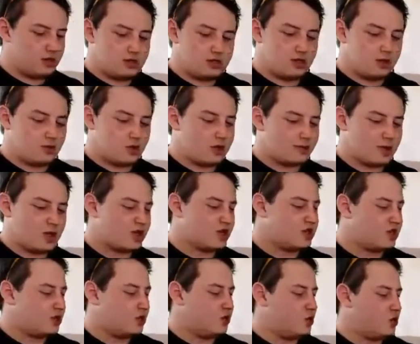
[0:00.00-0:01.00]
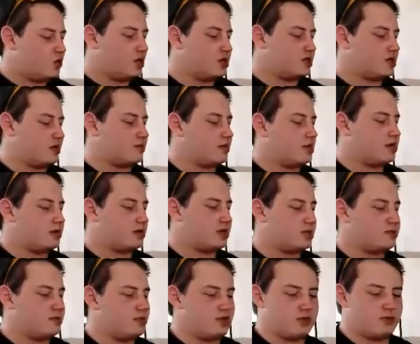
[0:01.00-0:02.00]
so what I'm going to do is I'm going to
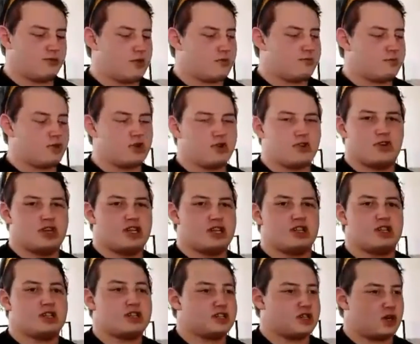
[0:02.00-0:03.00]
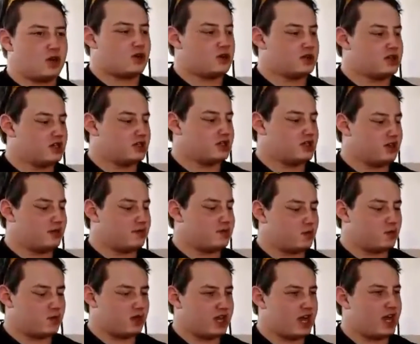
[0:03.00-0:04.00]
smother my burger in this sauce and see if
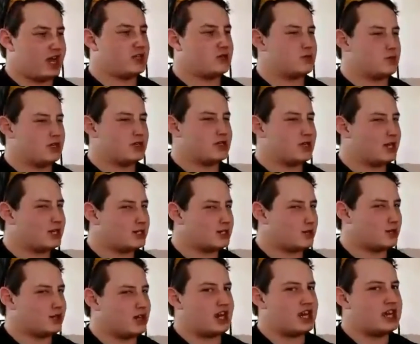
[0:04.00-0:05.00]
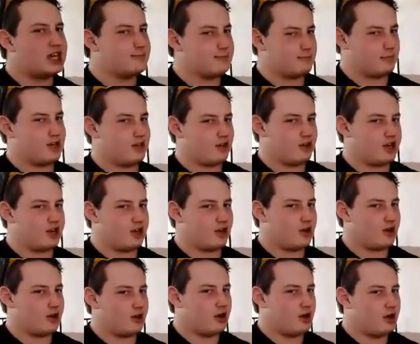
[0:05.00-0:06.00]
it really has what it takes on the heat meter
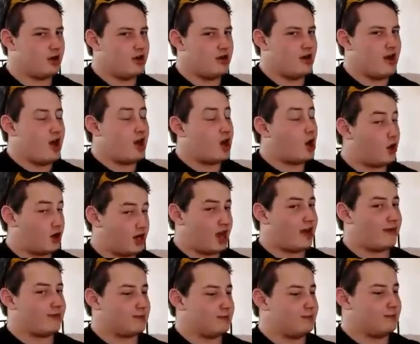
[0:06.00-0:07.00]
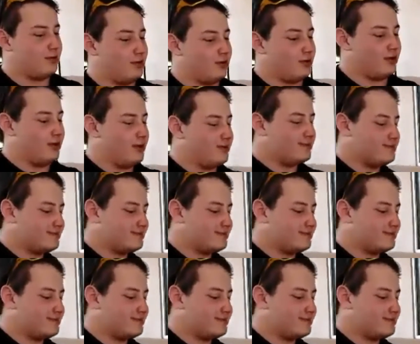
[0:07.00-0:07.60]
here on Afterburn.